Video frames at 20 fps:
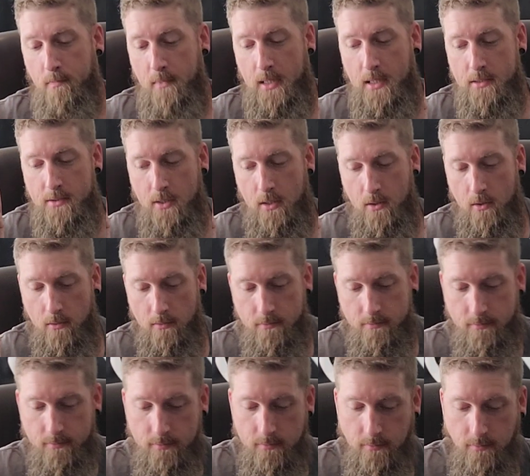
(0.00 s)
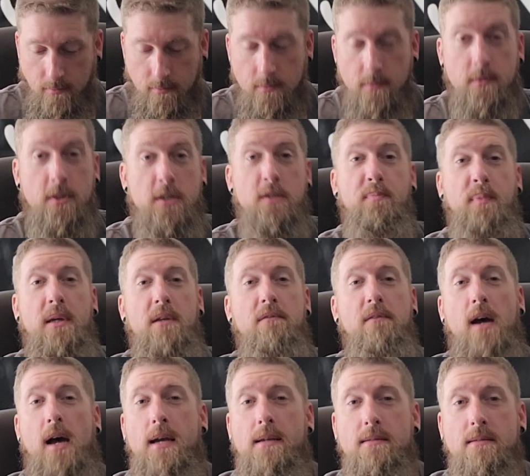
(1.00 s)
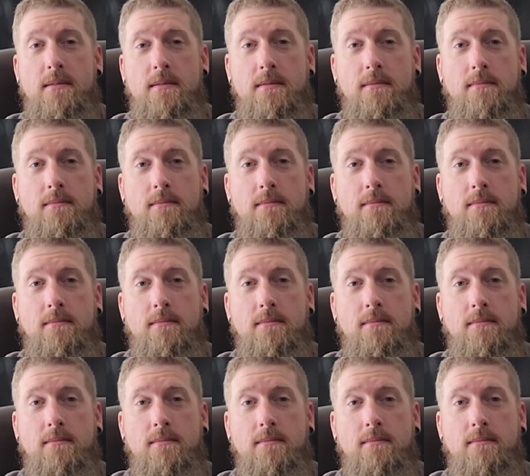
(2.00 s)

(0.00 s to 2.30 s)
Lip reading: So, just be advised.